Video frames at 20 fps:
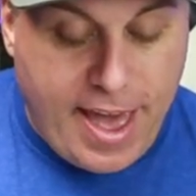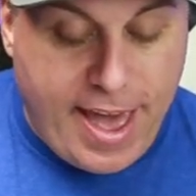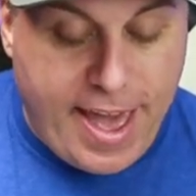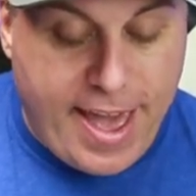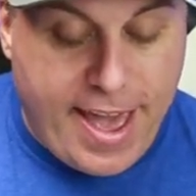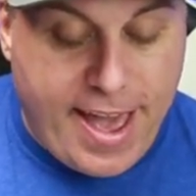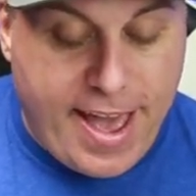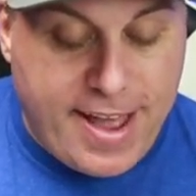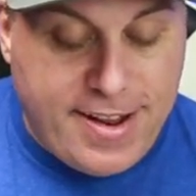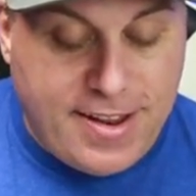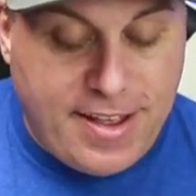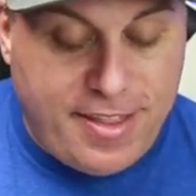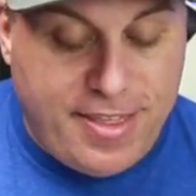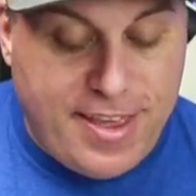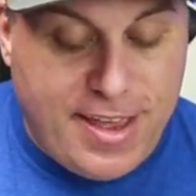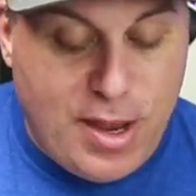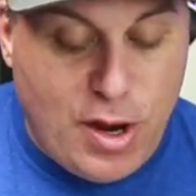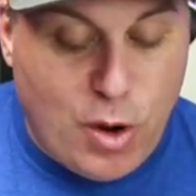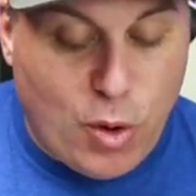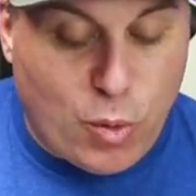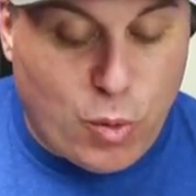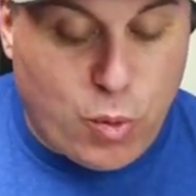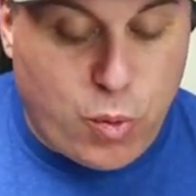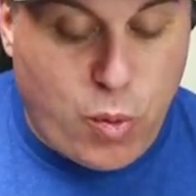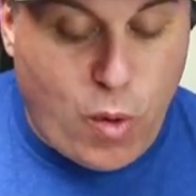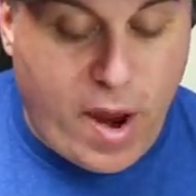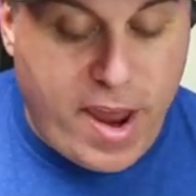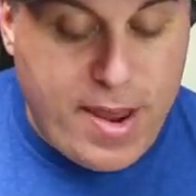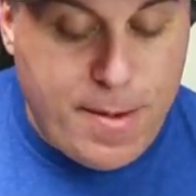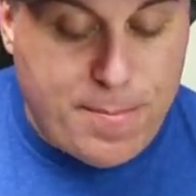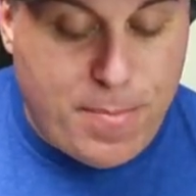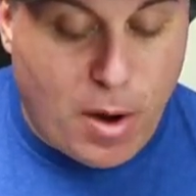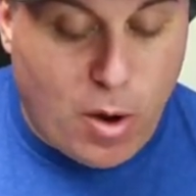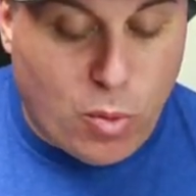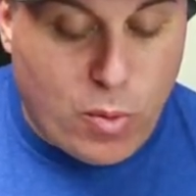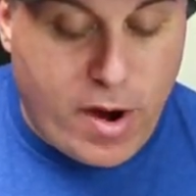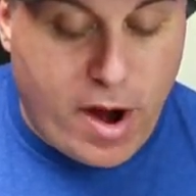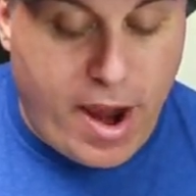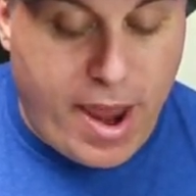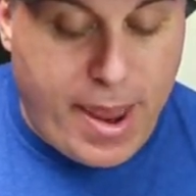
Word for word: and the Rainbow Rare,